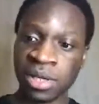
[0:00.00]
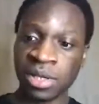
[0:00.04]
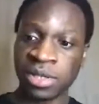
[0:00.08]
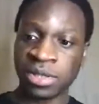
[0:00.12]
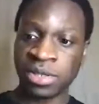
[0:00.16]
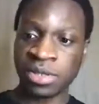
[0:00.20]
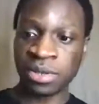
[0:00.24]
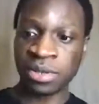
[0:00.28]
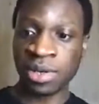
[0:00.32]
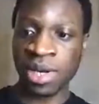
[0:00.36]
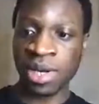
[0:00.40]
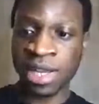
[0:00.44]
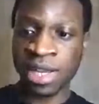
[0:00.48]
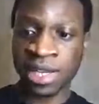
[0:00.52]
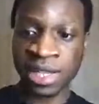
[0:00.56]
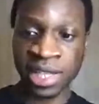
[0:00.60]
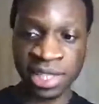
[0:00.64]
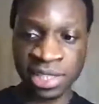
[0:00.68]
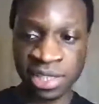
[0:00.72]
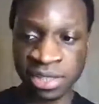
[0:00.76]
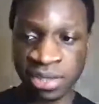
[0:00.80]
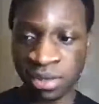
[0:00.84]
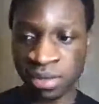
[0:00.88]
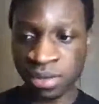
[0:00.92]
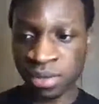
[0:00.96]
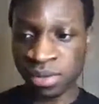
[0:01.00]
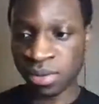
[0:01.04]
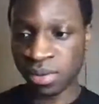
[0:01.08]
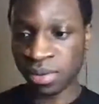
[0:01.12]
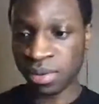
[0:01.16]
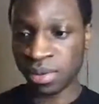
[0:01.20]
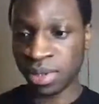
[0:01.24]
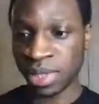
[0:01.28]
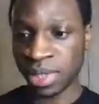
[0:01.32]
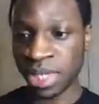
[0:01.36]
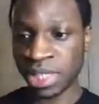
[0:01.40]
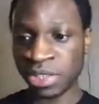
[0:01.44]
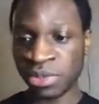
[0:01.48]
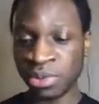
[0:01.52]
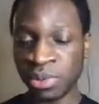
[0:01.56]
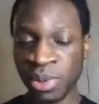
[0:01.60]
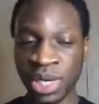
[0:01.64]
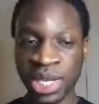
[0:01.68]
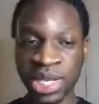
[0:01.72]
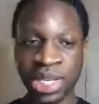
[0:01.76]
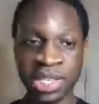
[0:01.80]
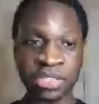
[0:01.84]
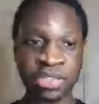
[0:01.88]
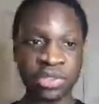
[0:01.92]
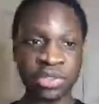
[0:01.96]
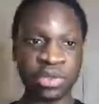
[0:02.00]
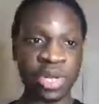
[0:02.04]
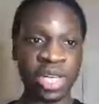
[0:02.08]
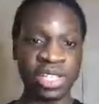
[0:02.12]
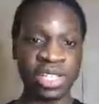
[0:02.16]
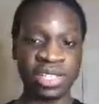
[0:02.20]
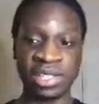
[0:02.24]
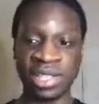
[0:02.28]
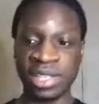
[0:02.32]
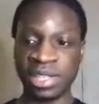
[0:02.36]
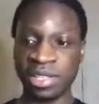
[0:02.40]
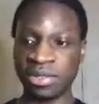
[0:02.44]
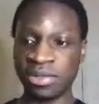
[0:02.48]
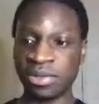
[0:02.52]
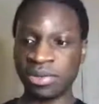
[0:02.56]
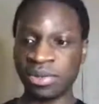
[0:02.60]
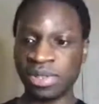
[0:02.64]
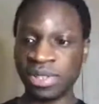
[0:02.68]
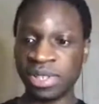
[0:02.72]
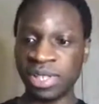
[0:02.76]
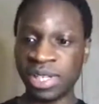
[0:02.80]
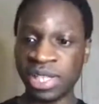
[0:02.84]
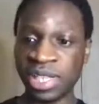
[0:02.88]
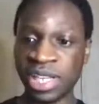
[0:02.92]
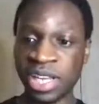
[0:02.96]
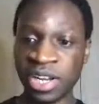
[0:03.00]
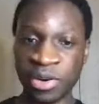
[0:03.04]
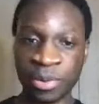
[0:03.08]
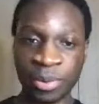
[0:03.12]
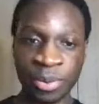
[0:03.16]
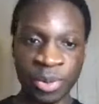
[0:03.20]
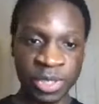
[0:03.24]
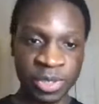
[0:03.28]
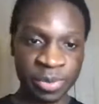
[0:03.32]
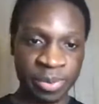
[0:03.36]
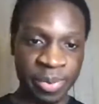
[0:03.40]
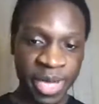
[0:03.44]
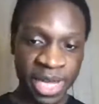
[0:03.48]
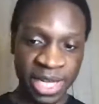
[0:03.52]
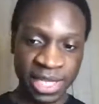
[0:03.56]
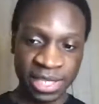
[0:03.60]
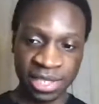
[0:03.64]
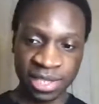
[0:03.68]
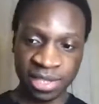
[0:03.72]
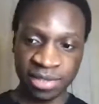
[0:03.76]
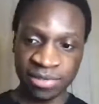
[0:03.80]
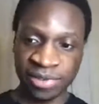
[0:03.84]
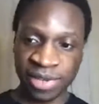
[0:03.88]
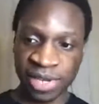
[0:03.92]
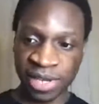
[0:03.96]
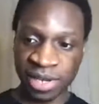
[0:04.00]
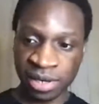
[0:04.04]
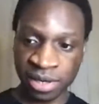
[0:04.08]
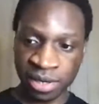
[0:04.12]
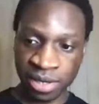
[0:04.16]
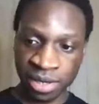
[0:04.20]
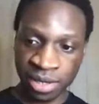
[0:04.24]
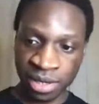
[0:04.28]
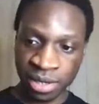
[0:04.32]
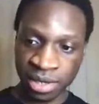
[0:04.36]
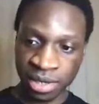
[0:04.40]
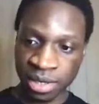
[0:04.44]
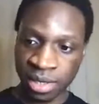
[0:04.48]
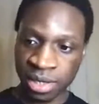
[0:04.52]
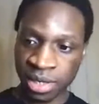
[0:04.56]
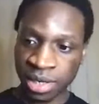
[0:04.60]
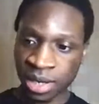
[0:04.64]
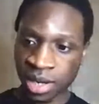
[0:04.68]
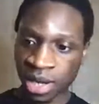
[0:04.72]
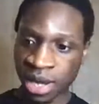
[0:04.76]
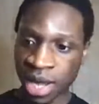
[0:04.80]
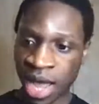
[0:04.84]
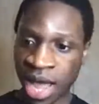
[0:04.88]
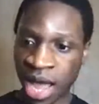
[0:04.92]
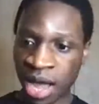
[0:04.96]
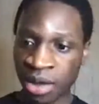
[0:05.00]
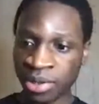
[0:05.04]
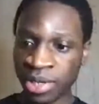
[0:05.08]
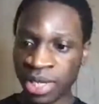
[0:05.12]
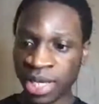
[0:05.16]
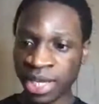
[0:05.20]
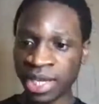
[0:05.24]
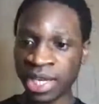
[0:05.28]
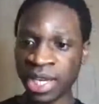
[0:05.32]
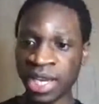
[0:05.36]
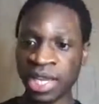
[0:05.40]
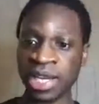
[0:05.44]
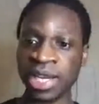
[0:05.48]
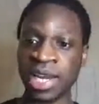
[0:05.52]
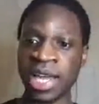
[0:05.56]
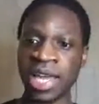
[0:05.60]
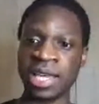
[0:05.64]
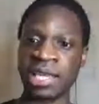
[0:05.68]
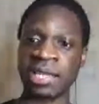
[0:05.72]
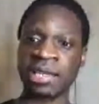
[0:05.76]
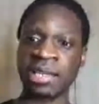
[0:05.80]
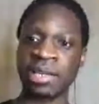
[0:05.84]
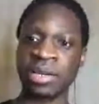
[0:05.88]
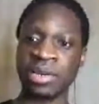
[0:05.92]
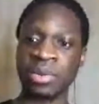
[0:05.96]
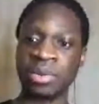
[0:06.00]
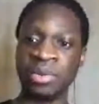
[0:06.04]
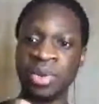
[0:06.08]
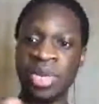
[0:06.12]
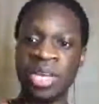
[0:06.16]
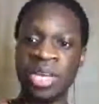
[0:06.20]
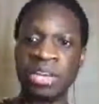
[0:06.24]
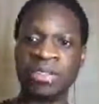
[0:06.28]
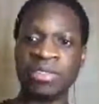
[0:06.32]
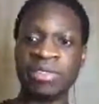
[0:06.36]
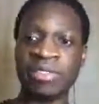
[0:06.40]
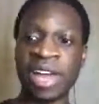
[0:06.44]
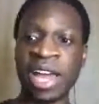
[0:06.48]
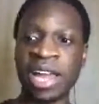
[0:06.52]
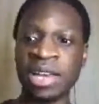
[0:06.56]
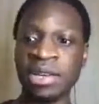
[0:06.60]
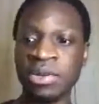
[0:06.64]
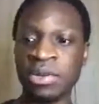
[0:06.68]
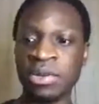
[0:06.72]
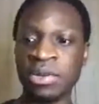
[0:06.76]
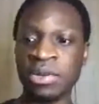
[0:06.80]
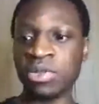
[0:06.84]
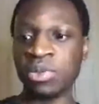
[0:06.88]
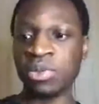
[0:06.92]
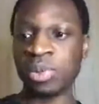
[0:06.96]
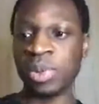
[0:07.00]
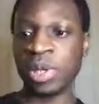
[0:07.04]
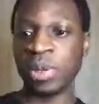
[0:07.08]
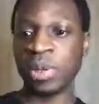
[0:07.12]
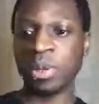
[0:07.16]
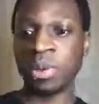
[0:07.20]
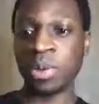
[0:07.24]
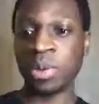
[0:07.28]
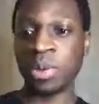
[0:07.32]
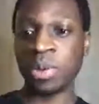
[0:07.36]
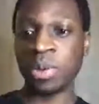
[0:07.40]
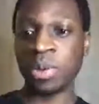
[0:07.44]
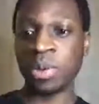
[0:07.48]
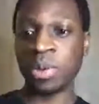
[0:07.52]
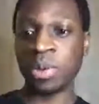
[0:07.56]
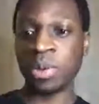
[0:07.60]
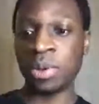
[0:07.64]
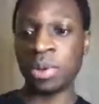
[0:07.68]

So like it's really interesting to see their perspective and how they can like bring value to people.